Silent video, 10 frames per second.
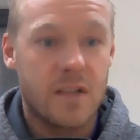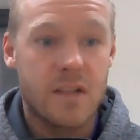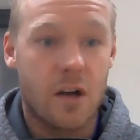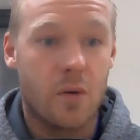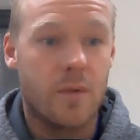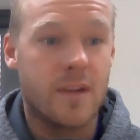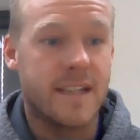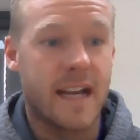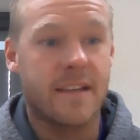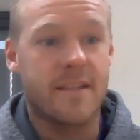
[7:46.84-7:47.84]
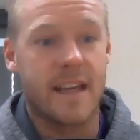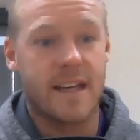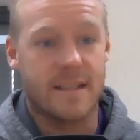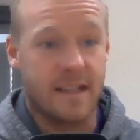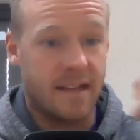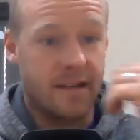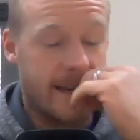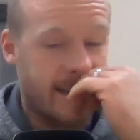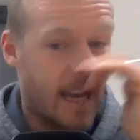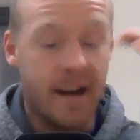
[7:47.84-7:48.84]
So the second thing is
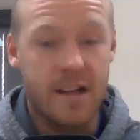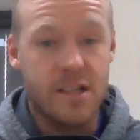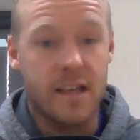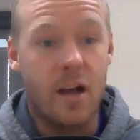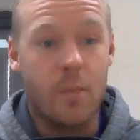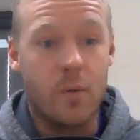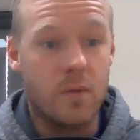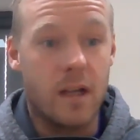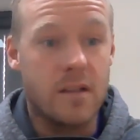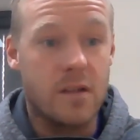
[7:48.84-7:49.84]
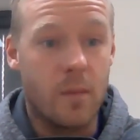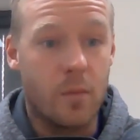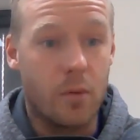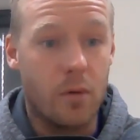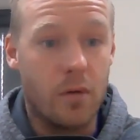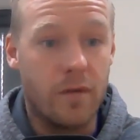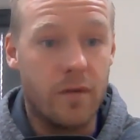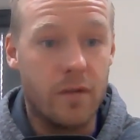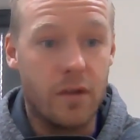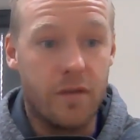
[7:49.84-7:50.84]
it can actually help as well to improve
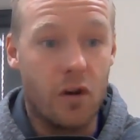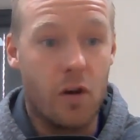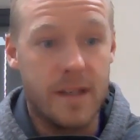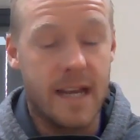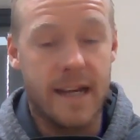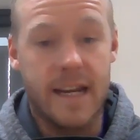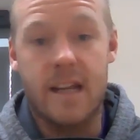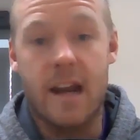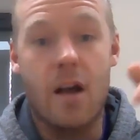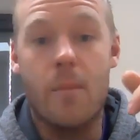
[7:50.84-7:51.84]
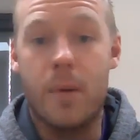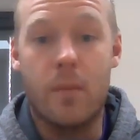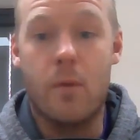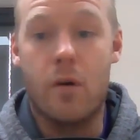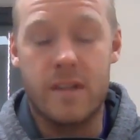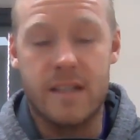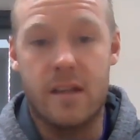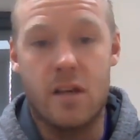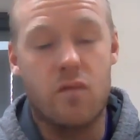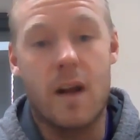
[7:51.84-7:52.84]
your form and technique and help build more
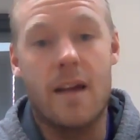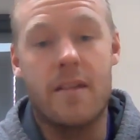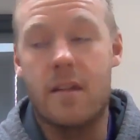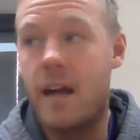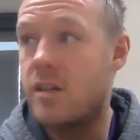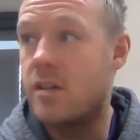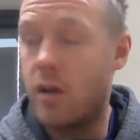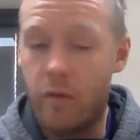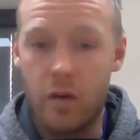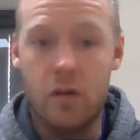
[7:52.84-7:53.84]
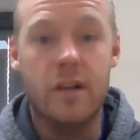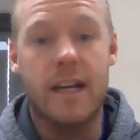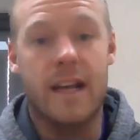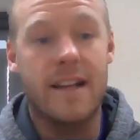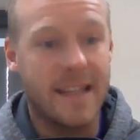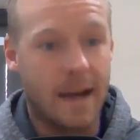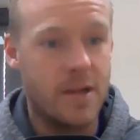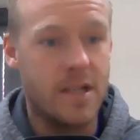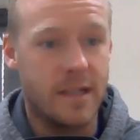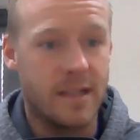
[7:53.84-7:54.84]
resilience rather than actually overcooking it and
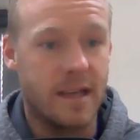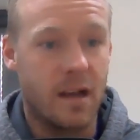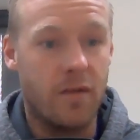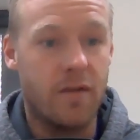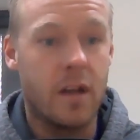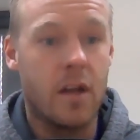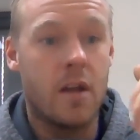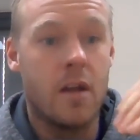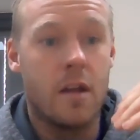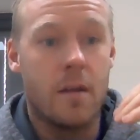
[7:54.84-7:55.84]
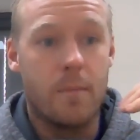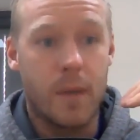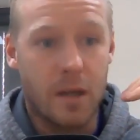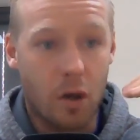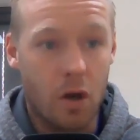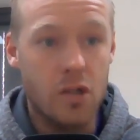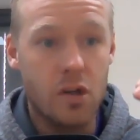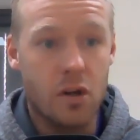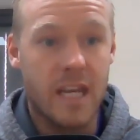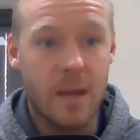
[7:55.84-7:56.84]
damaging yourself. Because
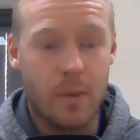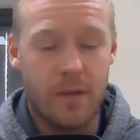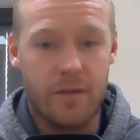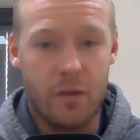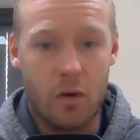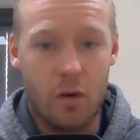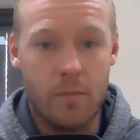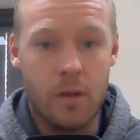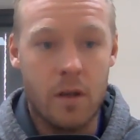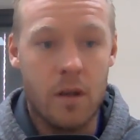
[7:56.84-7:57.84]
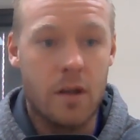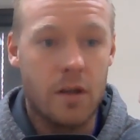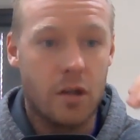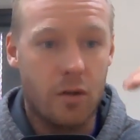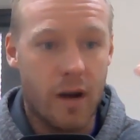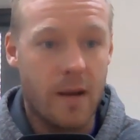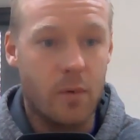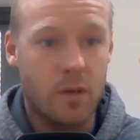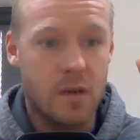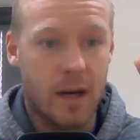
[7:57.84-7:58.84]
you're keeping form, you're
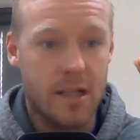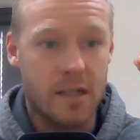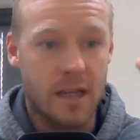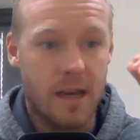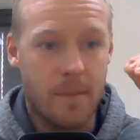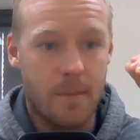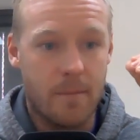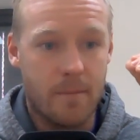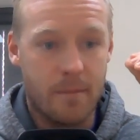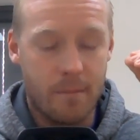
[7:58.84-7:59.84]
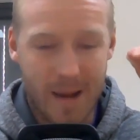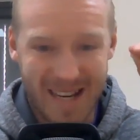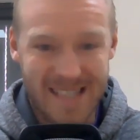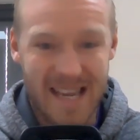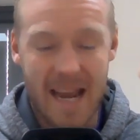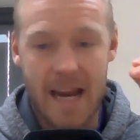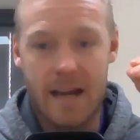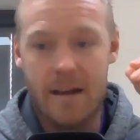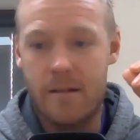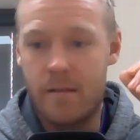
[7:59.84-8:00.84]
able to actually
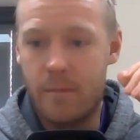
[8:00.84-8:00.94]
maintain